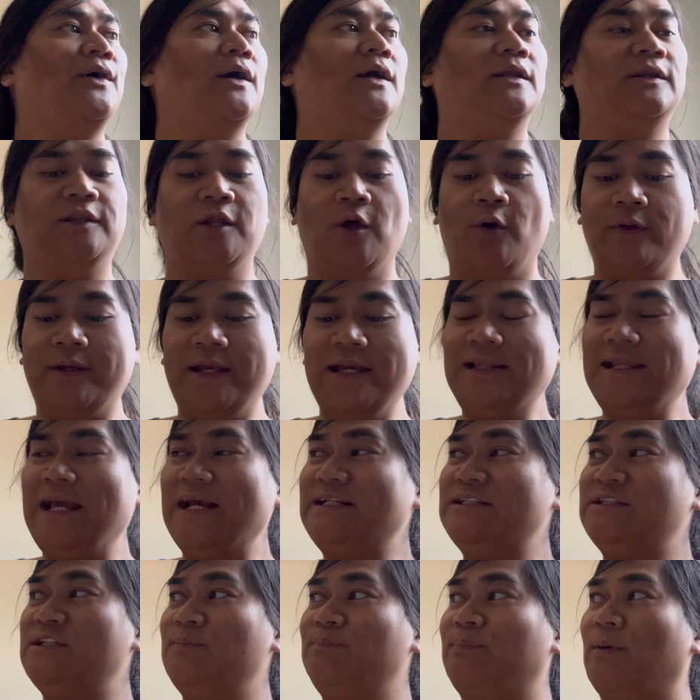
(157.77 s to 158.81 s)
Loki
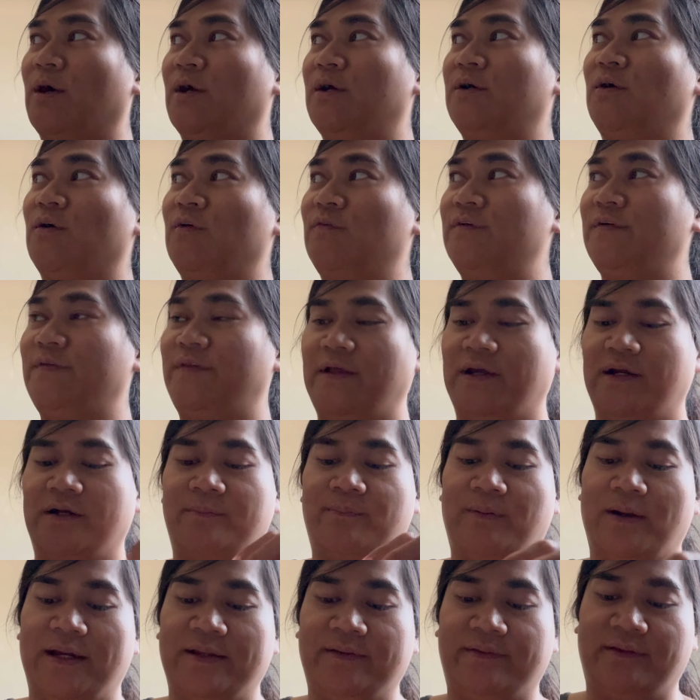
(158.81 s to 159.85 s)
likes to bark over there
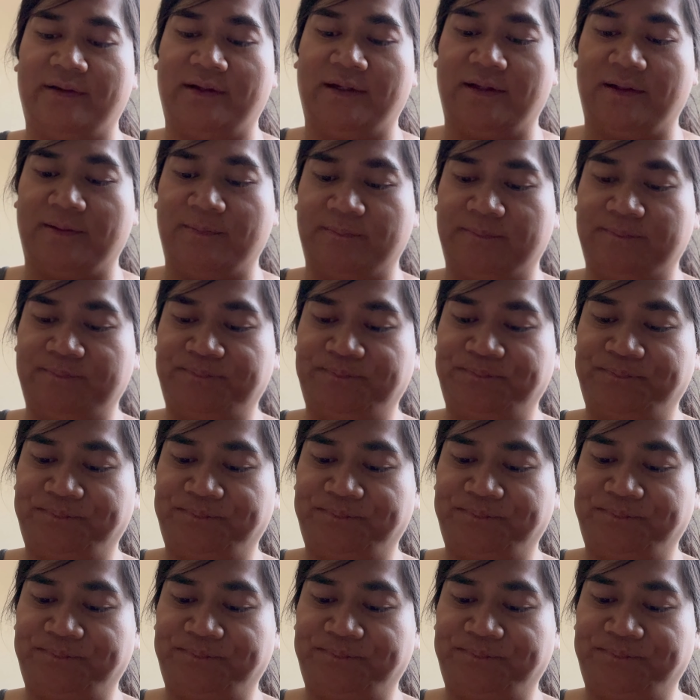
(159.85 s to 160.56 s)
by the um,